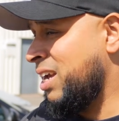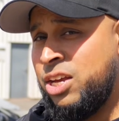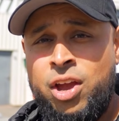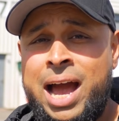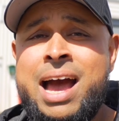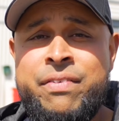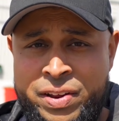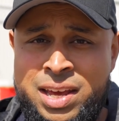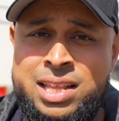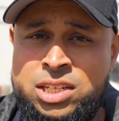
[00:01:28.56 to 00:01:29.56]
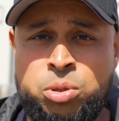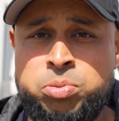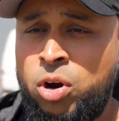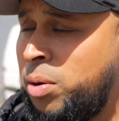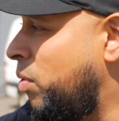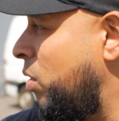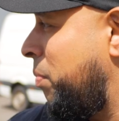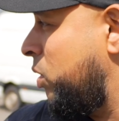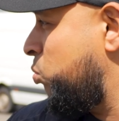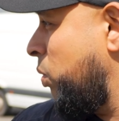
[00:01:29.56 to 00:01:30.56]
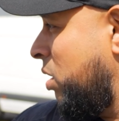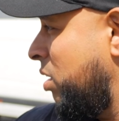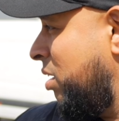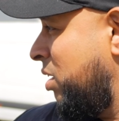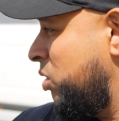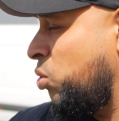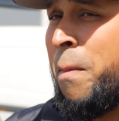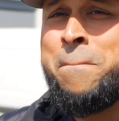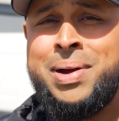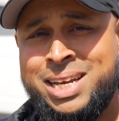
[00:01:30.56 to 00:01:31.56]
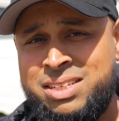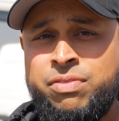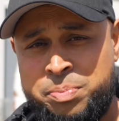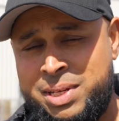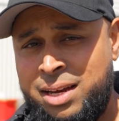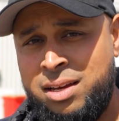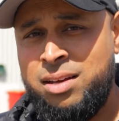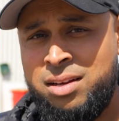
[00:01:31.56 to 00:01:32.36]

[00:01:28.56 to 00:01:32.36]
yeah, you have to hit that subscribe button because we're going to do a massive update